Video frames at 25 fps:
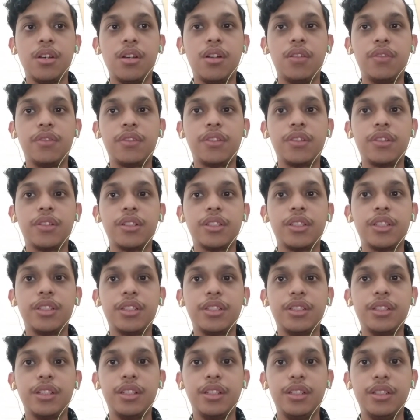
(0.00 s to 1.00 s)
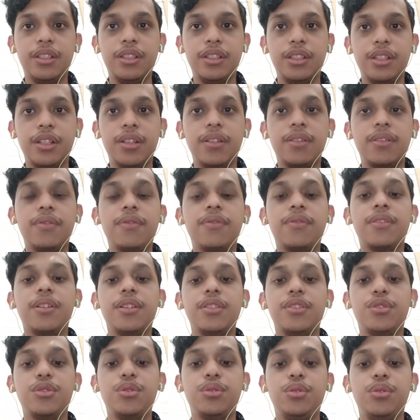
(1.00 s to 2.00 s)
Of course, it's still easy and
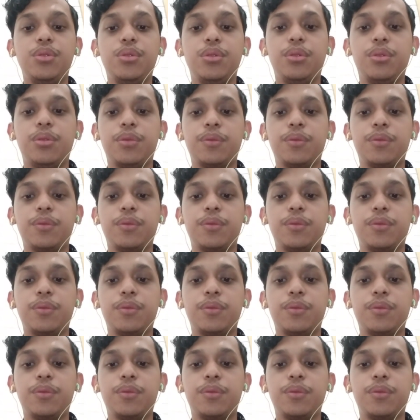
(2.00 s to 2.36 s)
fun to do.